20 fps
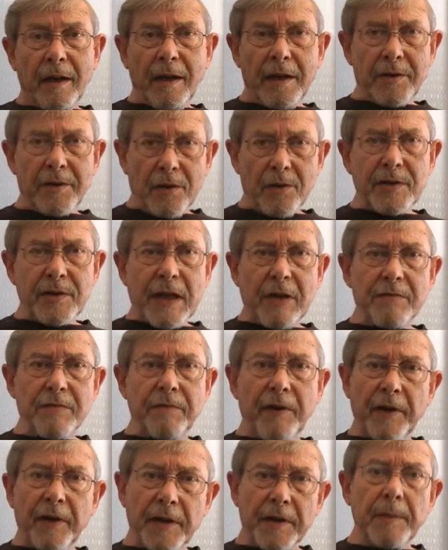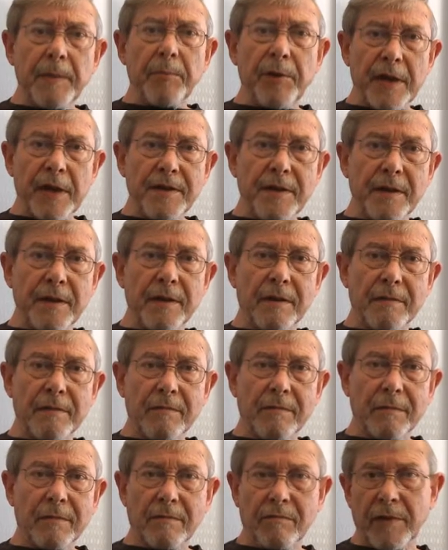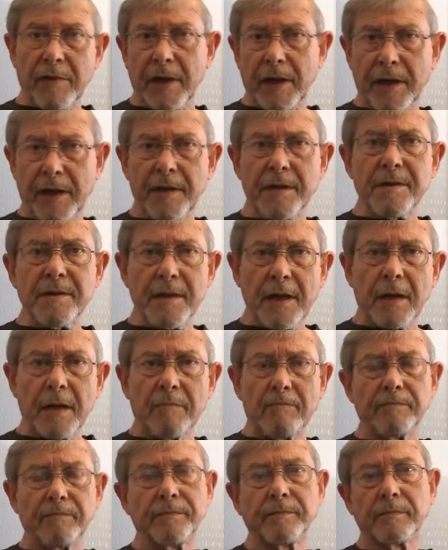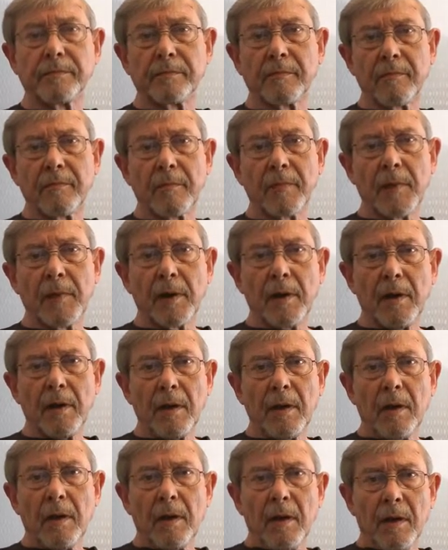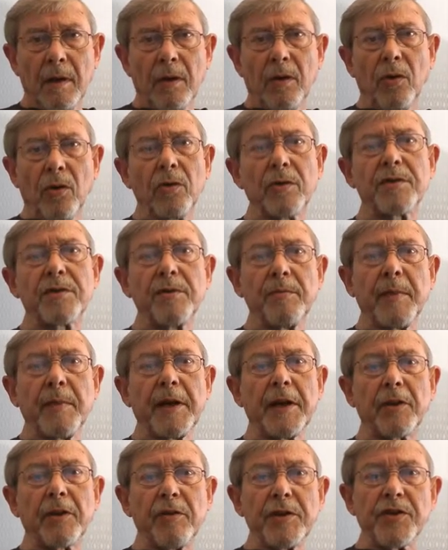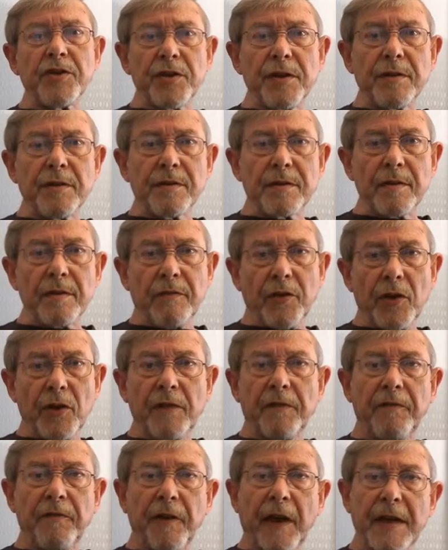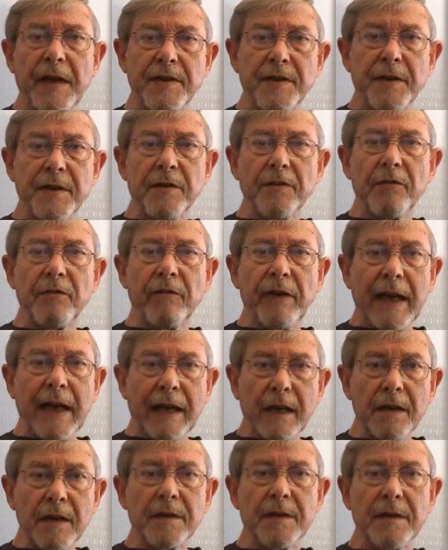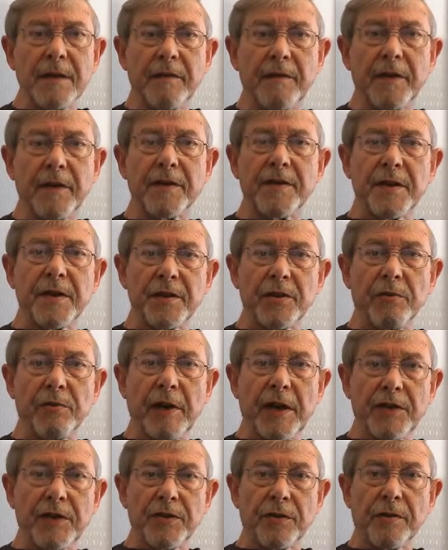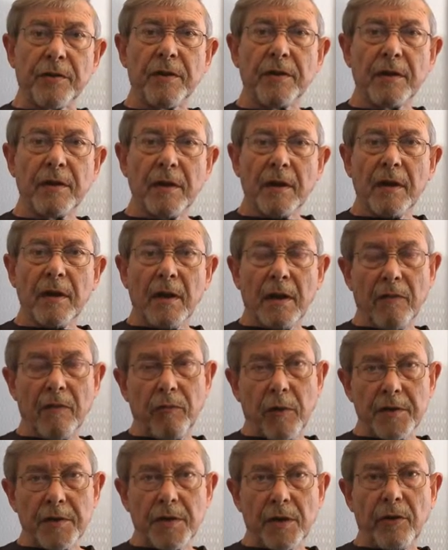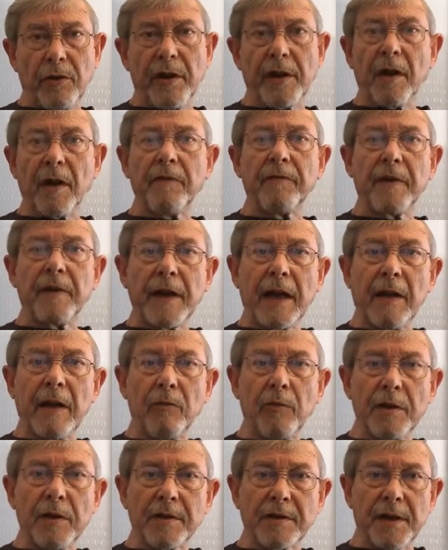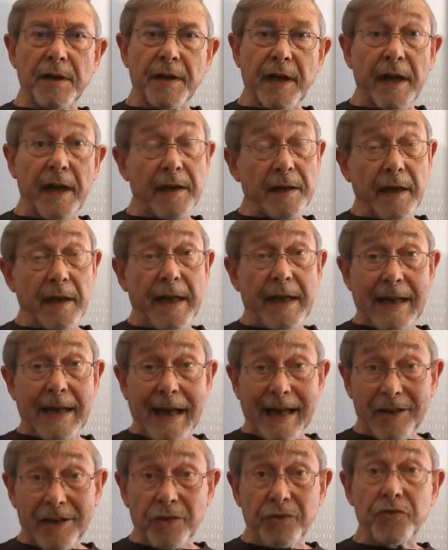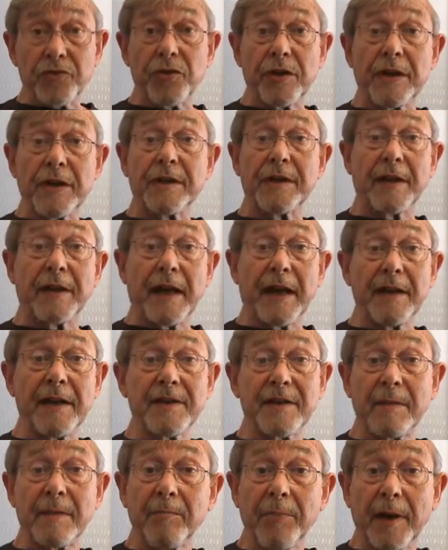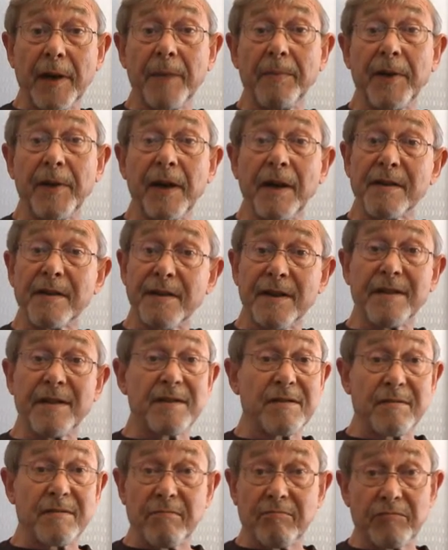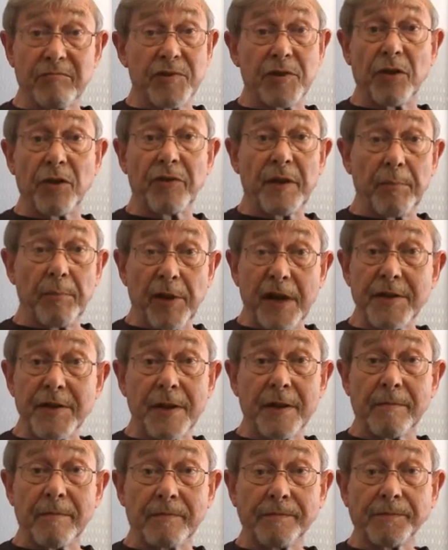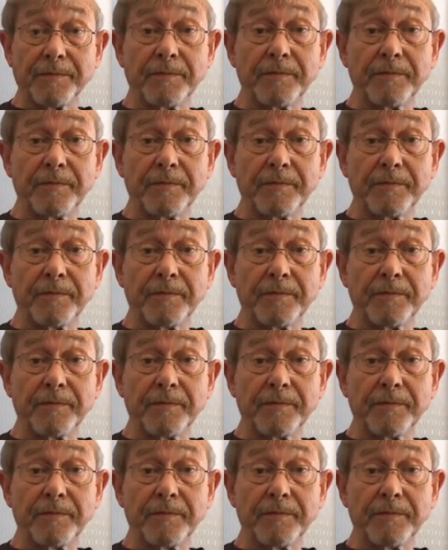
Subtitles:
It all sounds very depressing, really, doesn't it? All too many Christians avoid facing the reality of the situation of what's going on in our world today and in our country today, simply because it's so depressing.